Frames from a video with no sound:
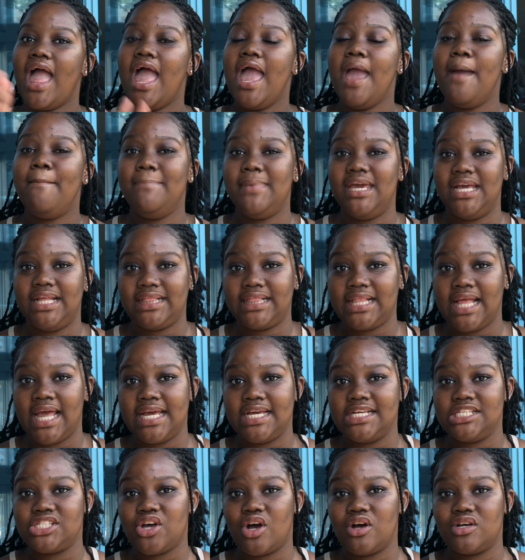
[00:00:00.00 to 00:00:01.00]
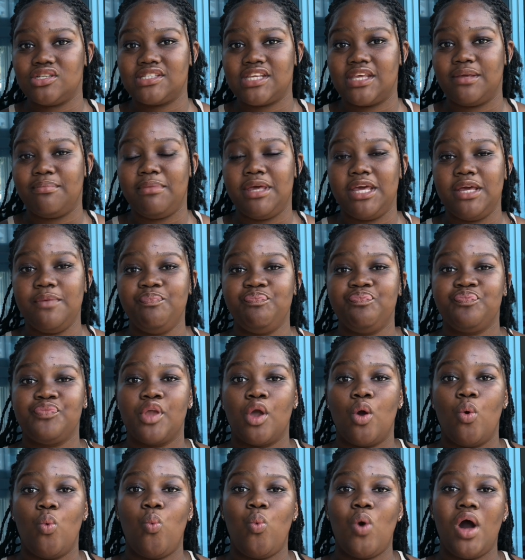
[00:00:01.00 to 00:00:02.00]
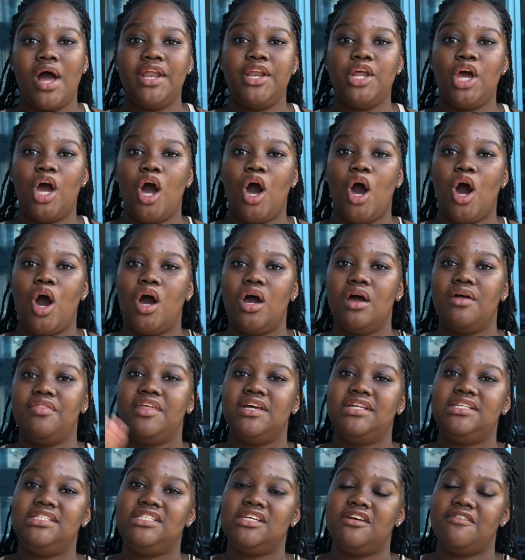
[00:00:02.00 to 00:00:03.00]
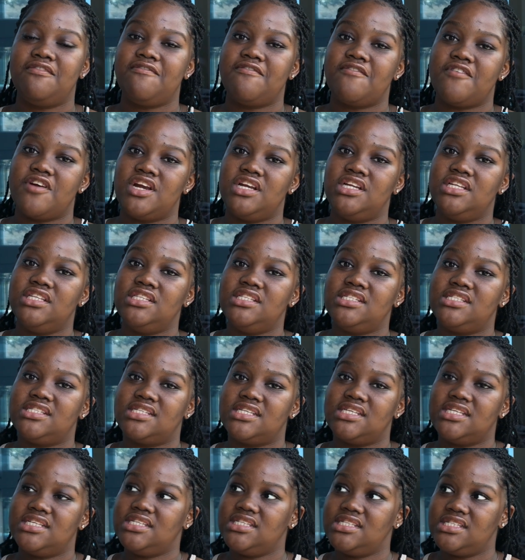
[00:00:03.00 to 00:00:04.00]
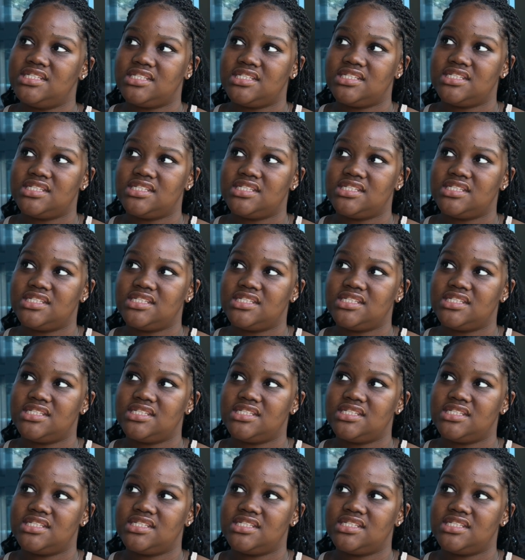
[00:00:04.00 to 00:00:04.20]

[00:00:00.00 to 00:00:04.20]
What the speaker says: Emily is asking me, what are the differences?